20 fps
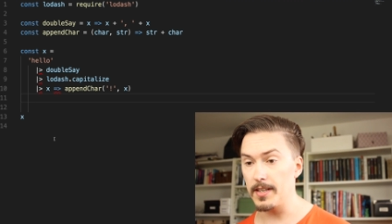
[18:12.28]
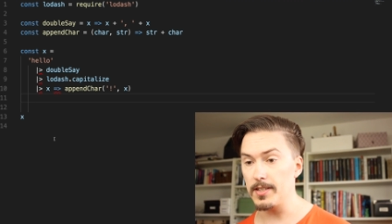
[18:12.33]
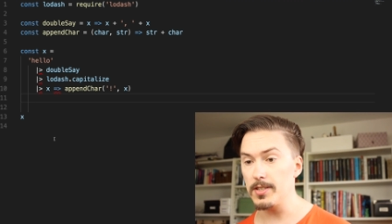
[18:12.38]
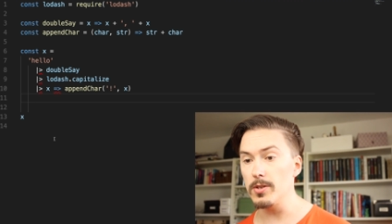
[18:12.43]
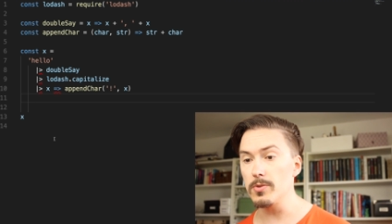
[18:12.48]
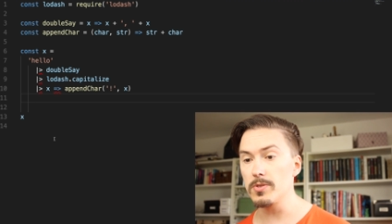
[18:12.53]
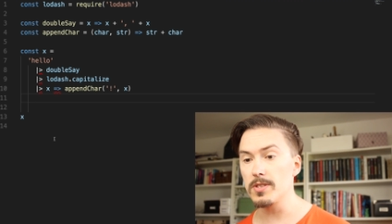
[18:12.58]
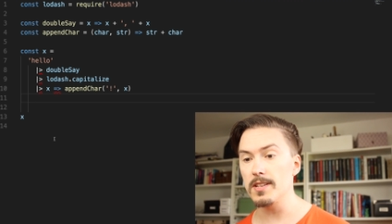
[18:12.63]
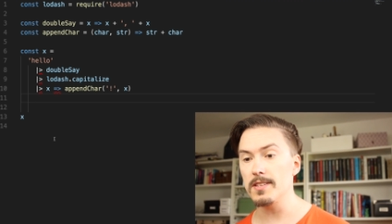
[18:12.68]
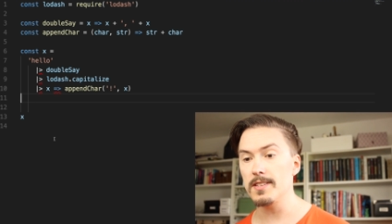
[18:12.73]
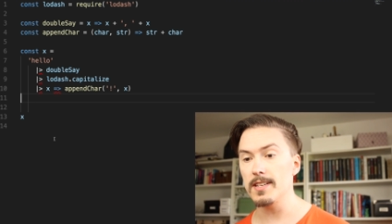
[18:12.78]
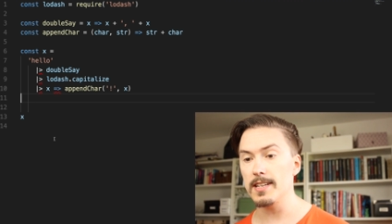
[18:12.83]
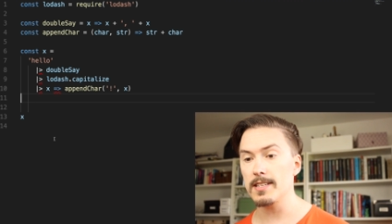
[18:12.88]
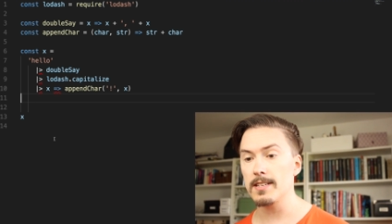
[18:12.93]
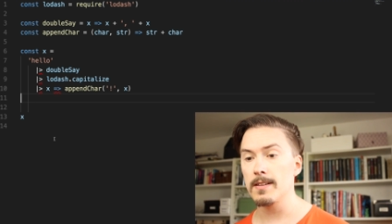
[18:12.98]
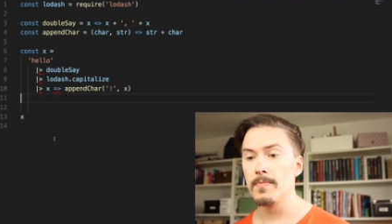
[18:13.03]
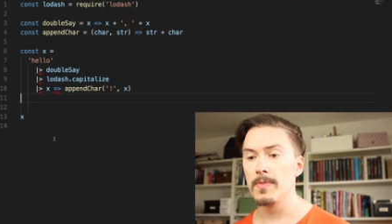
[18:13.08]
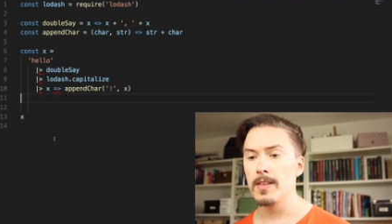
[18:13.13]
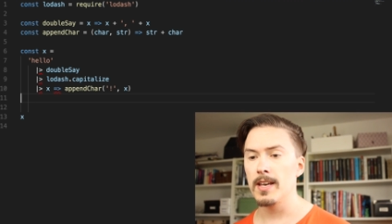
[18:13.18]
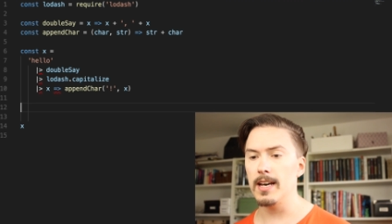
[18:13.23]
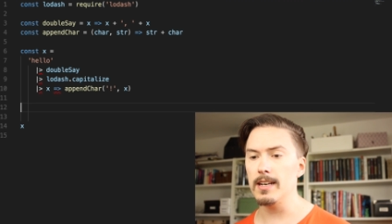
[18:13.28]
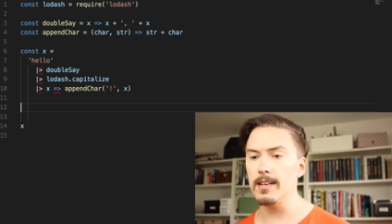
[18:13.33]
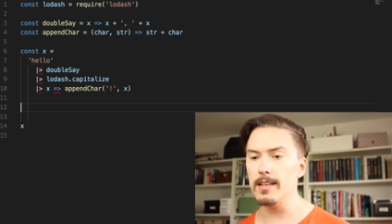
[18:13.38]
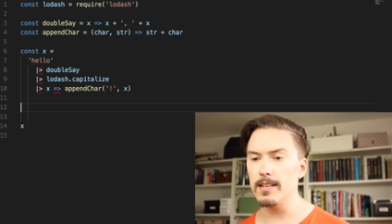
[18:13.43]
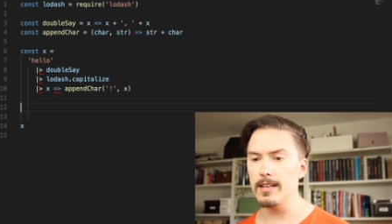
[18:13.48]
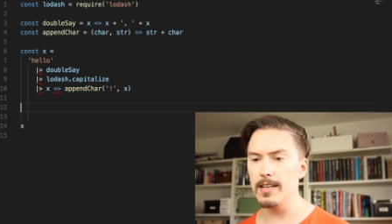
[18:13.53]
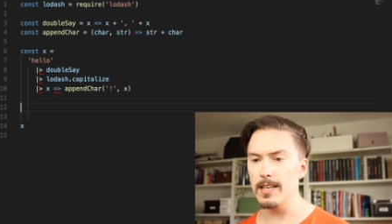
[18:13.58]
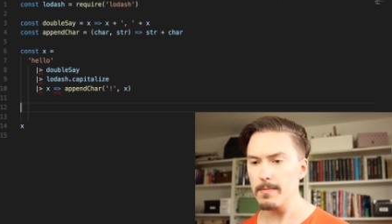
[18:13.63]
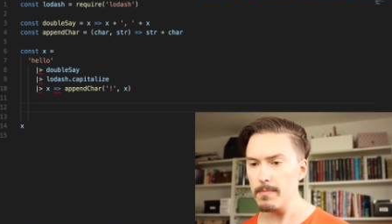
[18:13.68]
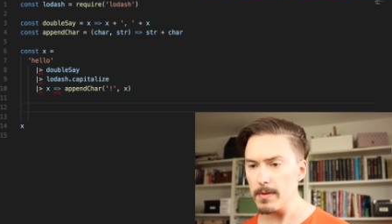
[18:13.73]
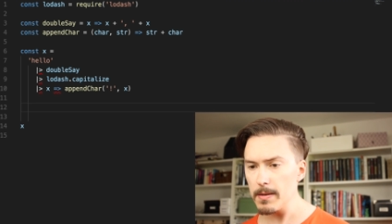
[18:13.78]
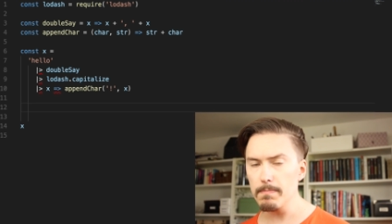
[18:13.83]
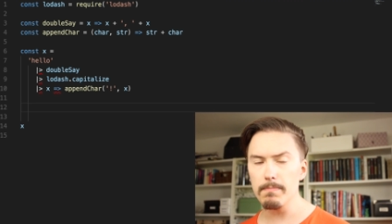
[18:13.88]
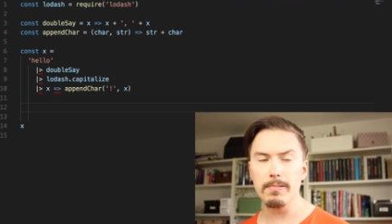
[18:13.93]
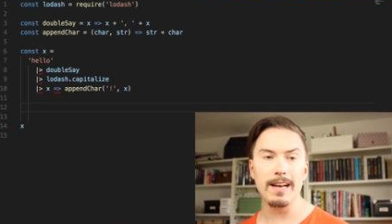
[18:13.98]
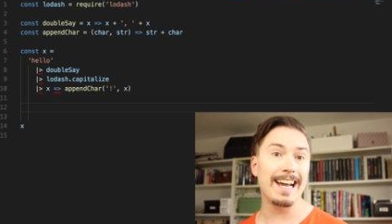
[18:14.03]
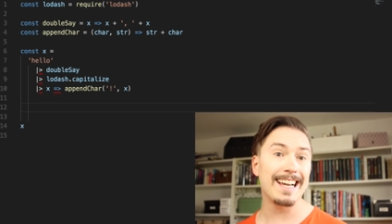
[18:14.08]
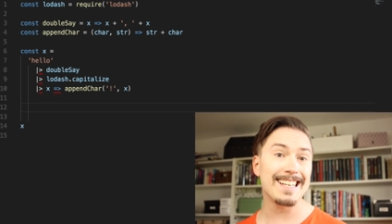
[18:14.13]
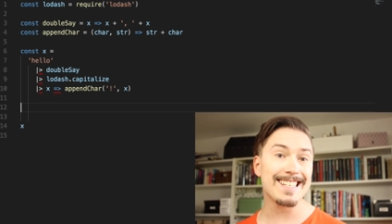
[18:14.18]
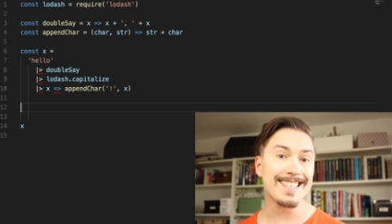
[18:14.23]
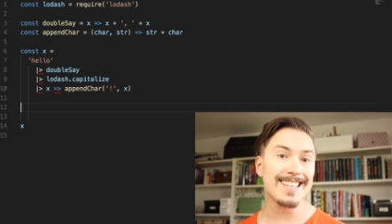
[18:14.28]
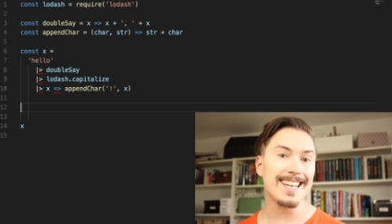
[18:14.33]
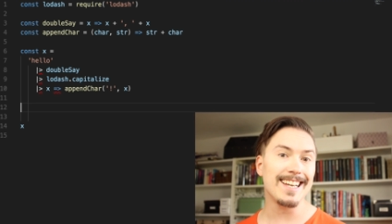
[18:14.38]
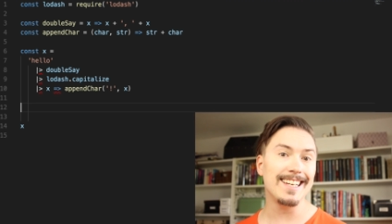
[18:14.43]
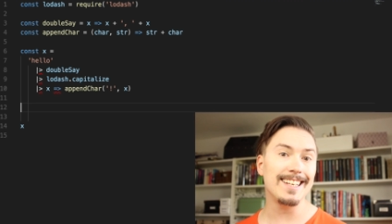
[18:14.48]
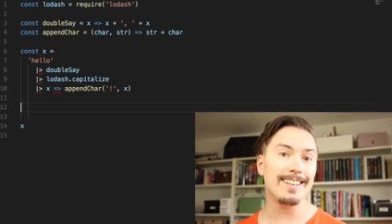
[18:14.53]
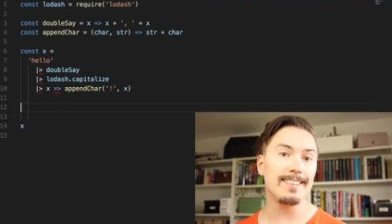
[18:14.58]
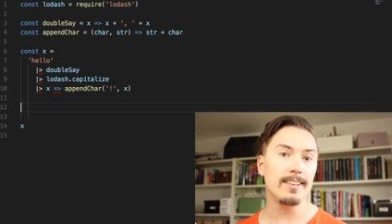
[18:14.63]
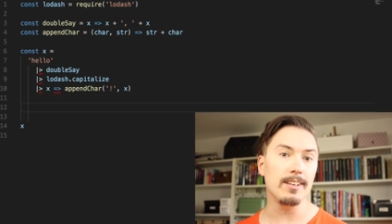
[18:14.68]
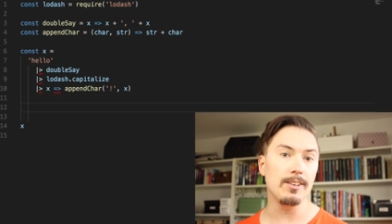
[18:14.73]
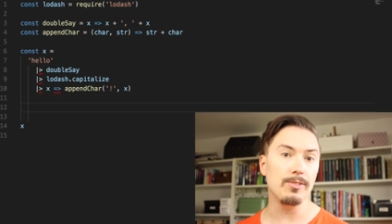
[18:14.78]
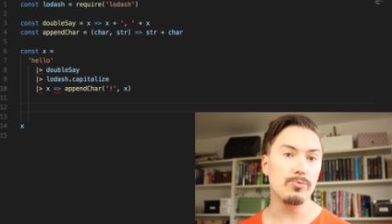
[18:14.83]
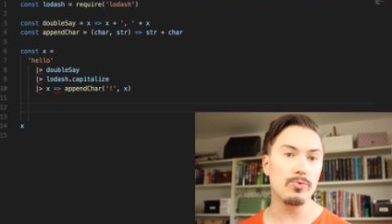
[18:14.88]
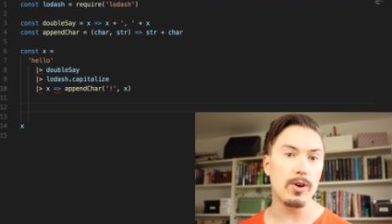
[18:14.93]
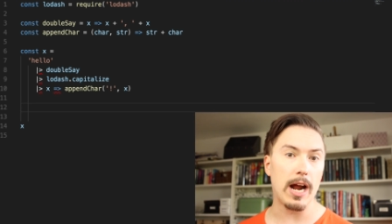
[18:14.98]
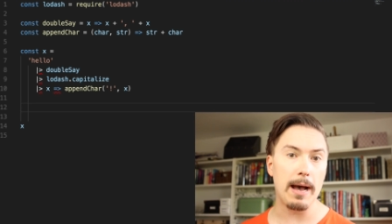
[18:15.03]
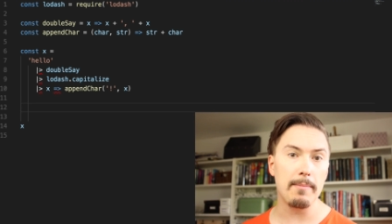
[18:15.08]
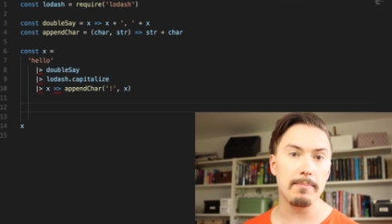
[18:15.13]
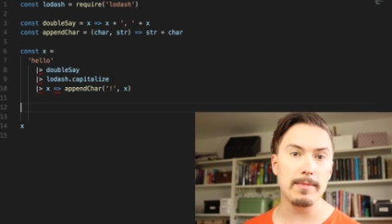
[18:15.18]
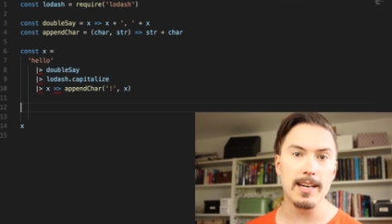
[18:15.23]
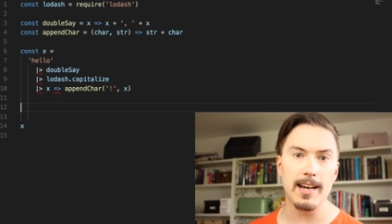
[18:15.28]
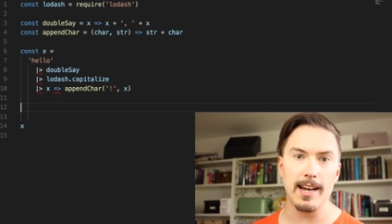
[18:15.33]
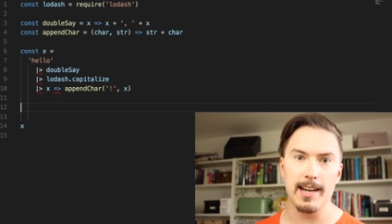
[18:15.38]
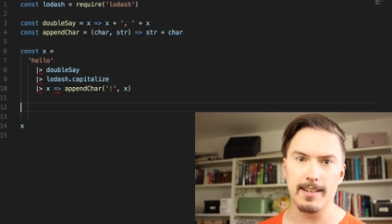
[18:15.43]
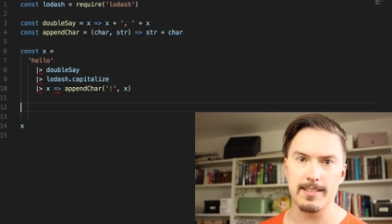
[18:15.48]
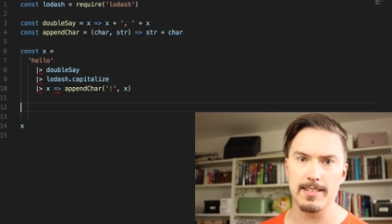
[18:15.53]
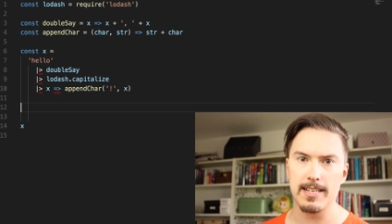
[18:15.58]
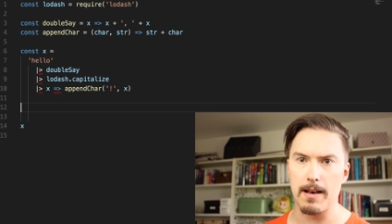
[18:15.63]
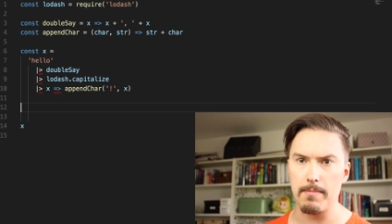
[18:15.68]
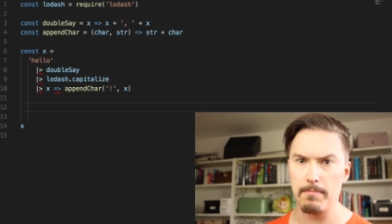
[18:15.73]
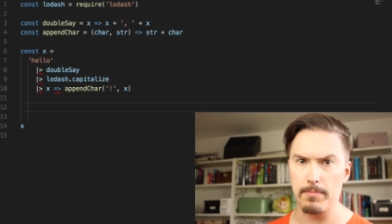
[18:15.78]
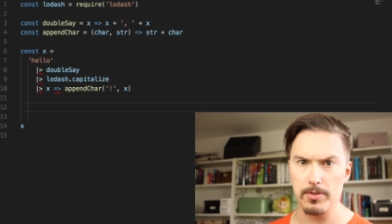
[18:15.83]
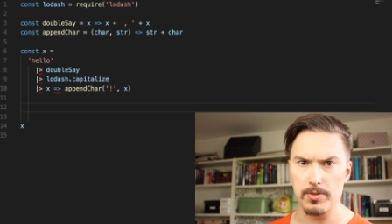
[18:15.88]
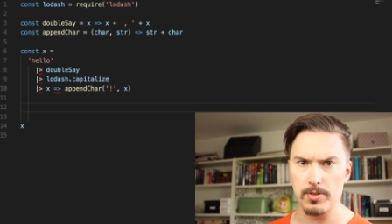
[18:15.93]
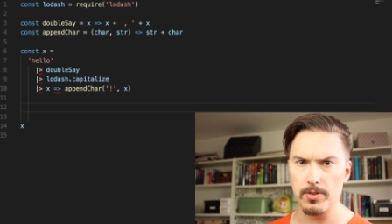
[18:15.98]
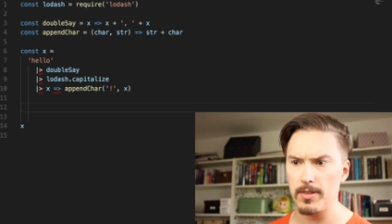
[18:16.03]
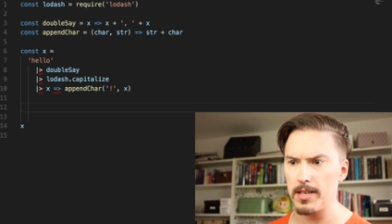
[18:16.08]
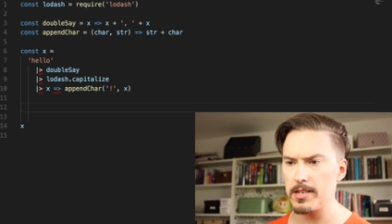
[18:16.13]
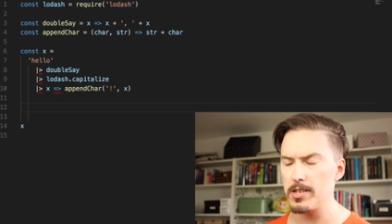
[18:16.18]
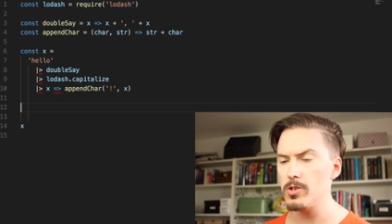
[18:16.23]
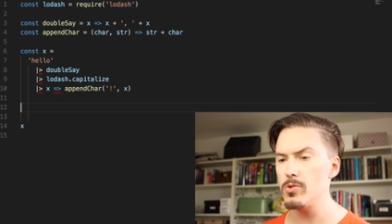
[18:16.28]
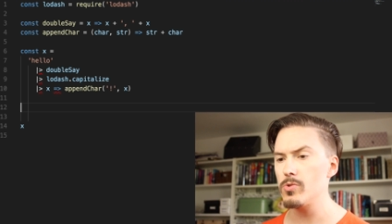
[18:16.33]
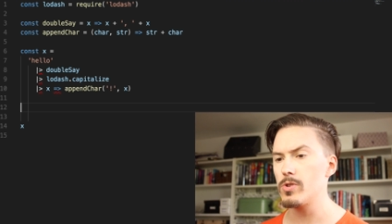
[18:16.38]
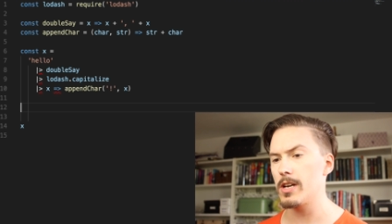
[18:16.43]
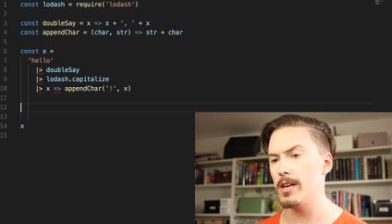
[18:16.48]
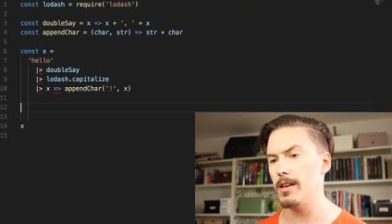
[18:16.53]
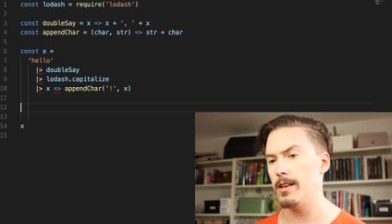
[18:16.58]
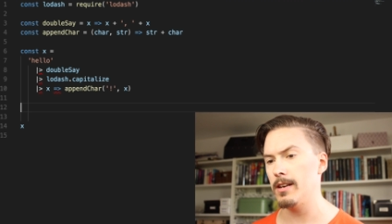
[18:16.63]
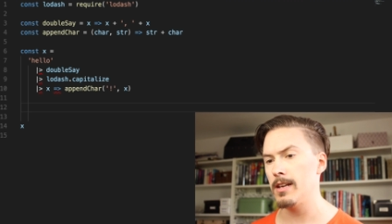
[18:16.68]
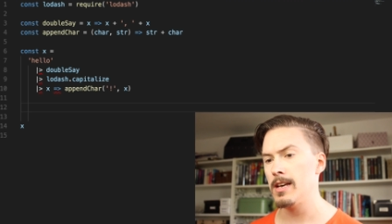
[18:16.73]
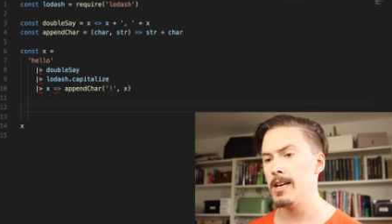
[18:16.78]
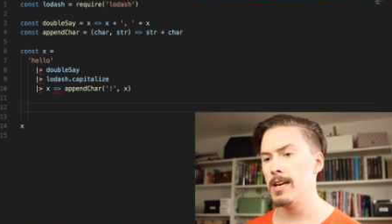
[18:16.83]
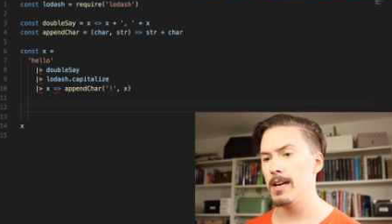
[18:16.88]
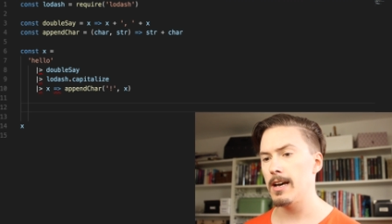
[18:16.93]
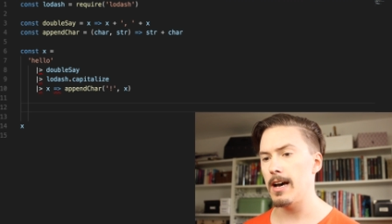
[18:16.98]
uses this. And let me paste in the Ramda example so that you can